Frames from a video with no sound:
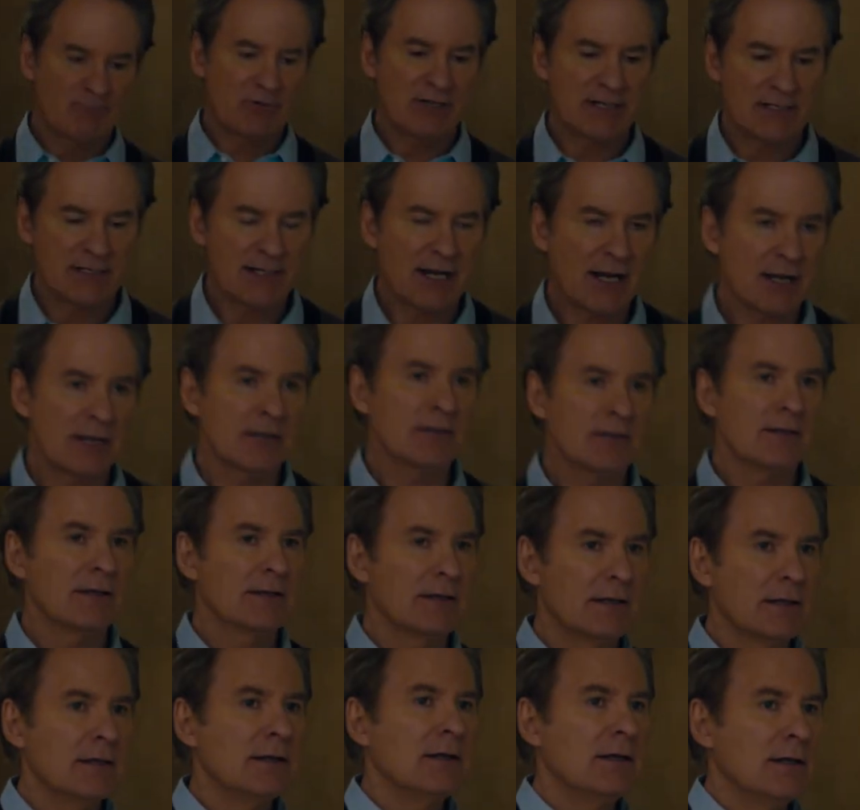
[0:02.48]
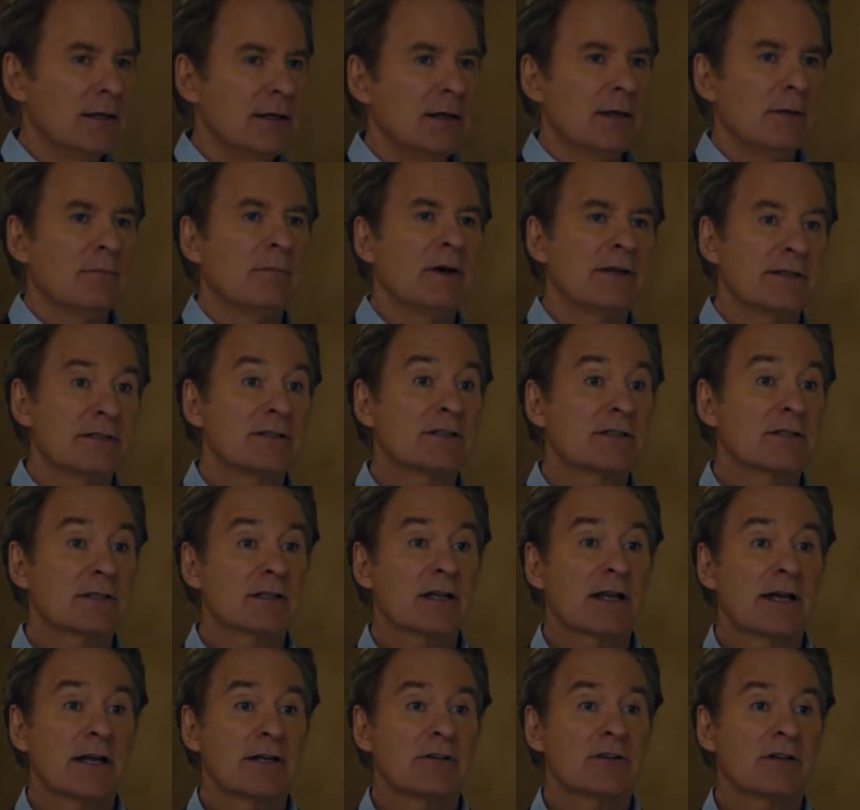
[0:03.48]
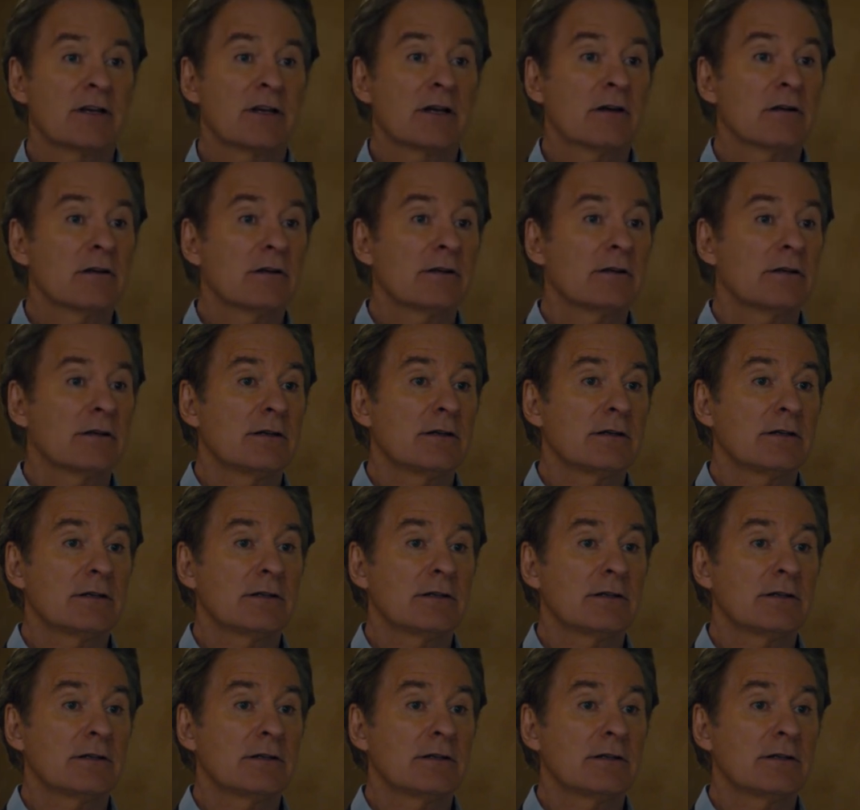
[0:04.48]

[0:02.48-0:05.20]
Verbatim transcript: pretty tired, but she's glad you're here and